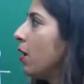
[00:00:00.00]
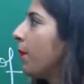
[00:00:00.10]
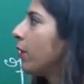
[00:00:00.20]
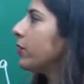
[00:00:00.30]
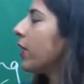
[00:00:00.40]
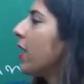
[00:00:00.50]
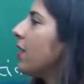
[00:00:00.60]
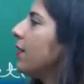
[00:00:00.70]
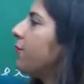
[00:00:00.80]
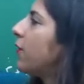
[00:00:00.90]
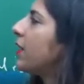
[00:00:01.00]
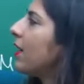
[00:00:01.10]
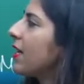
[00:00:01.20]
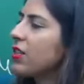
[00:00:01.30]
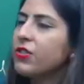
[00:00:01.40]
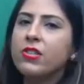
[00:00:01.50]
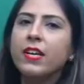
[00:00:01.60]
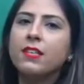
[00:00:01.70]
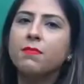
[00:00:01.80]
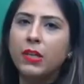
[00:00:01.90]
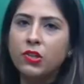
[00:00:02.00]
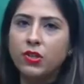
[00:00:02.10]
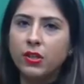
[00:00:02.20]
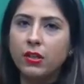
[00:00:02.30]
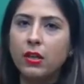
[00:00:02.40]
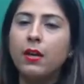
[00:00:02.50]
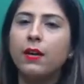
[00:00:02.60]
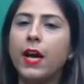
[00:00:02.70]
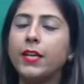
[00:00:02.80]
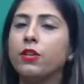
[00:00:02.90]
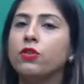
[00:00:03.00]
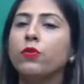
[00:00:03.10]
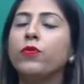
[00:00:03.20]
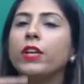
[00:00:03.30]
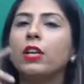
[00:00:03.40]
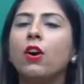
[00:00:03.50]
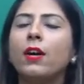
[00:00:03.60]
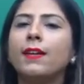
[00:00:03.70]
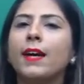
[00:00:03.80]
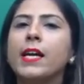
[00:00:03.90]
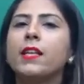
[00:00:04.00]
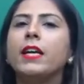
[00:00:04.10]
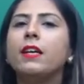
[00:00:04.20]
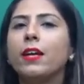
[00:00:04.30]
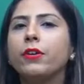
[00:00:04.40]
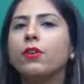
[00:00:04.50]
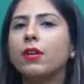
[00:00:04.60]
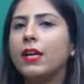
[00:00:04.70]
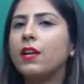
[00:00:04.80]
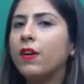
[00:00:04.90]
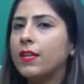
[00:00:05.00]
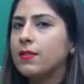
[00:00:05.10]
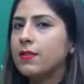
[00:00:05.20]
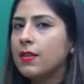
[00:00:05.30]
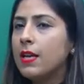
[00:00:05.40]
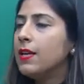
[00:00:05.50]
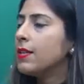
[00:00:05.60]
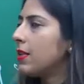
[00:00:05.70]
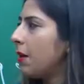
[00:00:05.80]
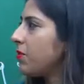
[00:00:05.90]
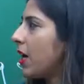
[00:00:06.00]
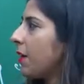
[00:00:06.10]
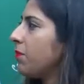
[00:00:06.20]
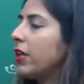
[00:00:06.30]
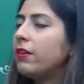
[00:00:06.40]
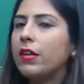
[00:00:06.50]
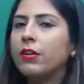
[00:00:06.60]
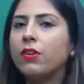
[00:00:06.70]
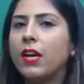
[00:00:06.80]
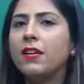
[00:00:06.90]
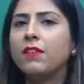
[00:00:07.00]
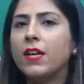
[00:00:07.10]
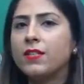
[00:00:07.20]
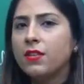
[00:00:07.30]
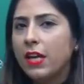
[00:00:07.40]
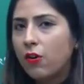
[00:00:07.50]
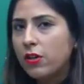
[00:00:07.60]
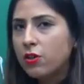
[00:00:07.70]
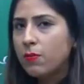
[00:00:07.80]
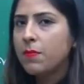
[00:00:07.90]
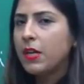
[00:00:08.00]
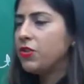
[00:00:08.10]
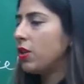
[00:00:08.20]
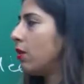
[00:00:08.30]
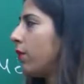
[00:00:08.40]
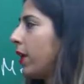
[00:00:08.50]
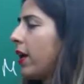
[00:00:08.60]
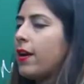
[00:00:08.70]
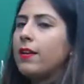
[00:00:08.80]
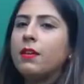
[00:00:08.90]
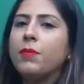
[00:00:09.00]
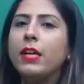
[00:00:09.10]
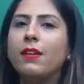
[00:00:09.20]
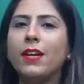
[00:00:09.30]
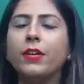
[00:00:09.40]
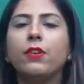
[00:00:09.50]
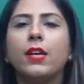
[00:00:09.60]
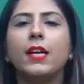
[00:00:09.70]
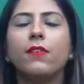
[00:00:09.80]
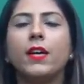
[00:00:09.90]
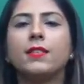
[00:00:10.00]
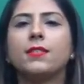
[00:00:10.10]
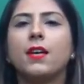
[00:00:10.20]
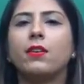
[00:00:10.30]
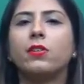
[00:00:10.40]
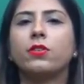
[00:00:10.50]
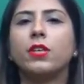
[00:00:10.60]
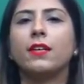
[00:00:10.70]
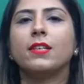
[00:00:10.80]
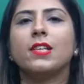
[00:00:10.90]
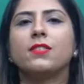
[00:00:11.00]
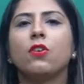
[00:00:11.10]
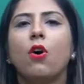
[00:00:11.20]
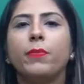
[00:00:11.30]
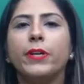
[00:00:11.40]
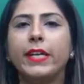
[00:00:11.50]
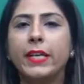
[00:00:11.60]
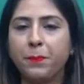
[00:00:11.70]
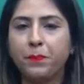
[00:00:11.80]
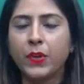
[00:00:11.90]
Because here the fertilization has mentioned, right? So we cannot write the intrauterine devices. Sometimes the intrauterine devices can also be mentioned over here. Some intrauterine devices are also there, such as a copper T,